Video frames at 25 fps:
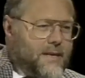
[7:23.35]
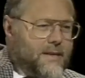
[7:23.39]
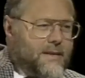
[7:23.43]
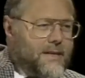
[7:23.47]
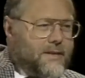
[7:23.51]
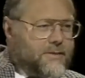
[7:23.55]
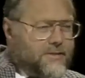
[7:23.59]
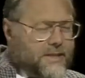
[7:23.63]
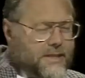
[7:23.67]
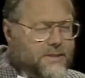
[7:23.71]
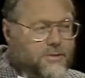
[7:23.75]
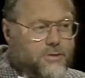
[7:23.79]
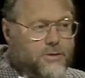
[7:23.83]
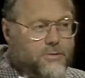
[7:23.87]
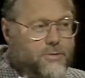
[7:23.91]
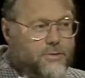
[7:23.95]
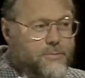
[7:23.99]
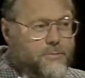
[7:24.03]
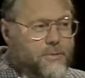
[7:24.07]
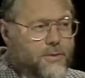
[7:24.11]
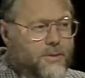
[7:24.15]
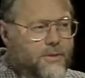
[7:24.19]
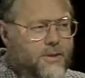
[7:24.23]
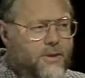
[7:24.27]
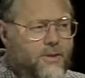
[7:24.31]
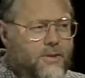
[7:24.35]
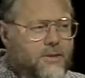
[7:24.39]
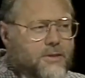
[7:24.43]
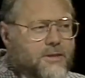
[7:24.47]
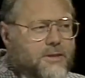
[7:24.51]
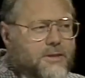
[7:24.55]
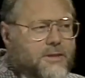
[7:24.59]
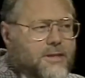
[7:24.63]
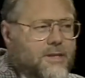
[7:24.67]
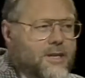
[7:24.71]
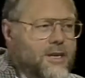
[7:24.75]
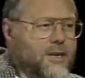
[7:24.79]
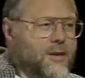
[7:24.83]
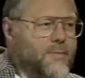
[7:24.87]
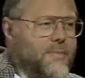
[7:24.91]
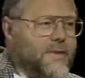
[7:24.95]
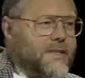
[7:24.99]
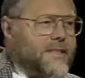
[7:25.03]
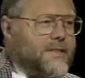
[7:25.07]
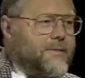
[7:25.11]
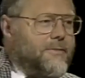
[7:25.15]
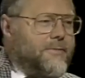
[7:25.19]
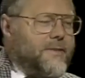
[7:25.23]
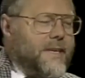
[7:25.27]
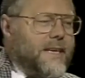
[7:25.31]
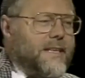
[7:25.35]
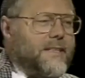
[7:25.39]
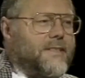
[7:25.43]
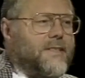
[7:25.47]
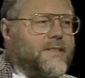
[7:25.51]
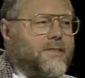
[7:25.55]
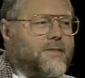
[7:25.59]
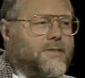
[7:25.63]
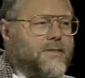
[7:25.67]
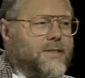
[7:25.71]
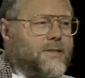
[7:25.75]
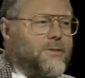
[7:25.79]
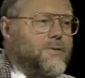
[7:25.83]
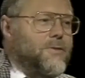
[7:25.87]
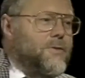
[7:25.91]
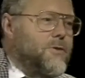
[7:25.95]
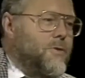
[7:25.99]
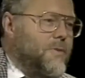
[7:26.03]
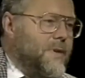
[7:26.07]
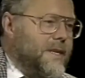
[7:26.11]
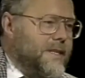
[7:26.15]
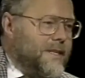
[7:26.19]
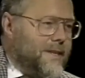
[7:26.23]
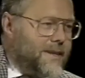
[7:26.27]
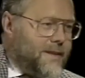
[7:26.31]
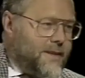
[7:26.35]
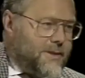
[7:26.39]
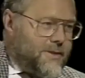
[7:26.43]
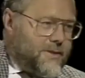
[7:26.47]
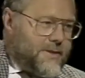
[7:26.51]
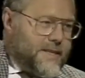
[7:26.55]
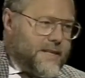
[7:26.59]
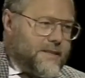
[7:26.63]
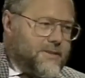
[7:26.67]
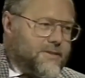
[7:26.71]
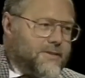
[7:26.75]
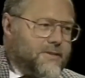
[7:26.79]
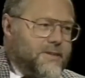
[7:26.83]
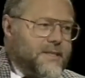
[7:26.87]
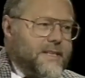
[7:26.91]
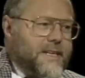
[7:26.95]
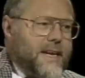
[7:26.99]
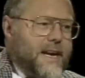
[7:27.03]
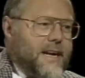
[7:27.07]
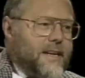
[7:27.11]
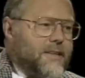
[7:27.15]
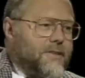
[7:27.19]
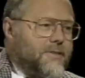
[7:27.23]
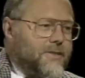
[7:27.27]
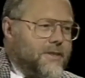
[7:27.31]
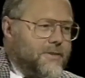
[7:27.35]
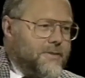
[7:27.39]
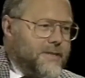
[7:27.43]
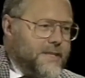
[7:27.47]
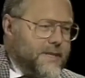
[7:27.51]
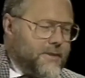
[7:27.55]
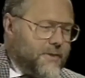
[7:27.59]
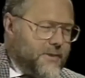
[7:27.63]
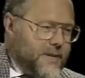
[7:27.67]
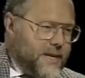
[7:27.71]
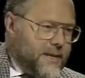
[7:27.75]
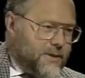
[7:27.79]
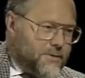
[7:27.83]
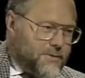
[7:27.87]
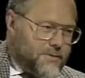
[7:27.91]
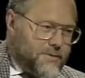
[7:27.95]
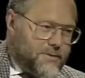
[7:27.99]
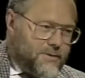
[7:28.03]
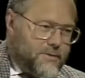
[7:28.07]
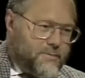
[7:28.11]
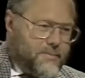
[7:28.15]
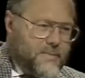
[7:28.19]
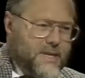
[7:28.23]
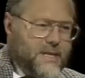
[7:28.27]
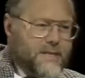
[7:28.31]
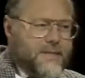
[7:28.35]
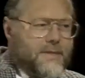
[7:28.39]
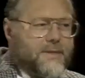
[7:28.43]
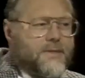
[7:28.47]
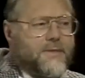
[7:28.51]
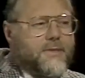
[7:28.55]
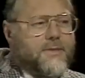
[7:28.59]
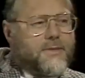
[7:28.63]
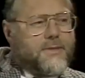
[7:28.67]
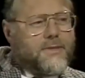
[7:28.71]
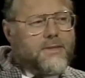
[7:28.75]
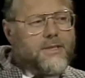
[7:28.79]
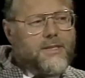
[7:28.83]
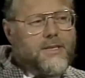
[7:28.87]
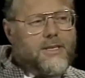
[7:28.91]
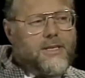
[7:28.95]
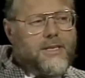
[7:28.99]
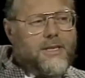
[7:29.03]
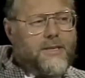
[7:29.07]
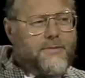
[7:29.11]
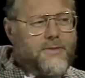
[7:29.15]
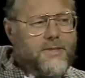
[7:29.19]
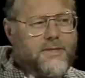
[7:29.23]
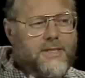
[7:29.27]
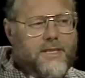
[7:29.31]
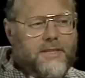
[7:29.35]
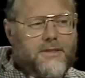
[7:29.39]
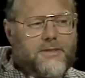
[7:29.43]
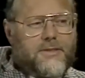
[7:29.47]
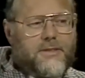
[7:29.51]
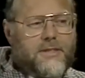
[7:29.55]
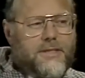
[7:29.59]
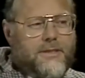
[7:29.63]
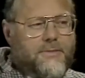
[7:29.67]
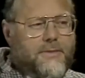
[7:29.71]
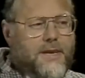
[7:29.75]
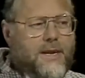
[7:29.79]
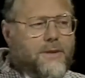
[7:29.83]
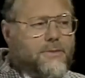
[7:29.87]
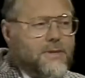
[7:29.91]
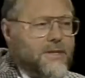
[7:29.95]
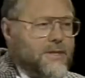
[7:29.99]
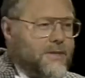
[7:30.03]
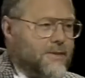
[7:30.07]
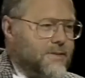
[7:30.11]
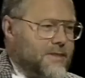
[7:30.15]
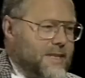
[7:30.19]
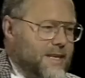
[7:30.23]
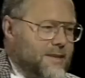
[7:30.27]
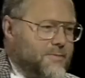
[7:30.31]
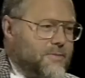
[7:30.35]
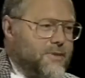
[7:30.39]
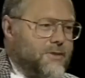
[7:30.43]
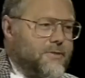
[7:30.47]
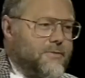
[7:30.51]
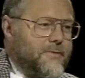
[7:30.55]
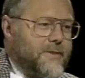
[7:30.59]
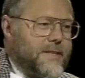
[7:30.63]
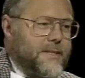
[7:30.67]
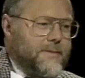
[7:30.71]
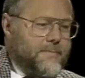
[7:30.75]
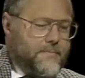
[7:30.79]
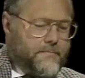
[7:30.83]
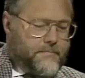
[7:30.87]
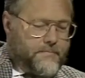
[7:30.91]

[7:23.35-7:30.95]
That sounds an awful lot, but in fact it's still quite a low density gas, only a thousand millionth of the density of our Earth's atmosphere.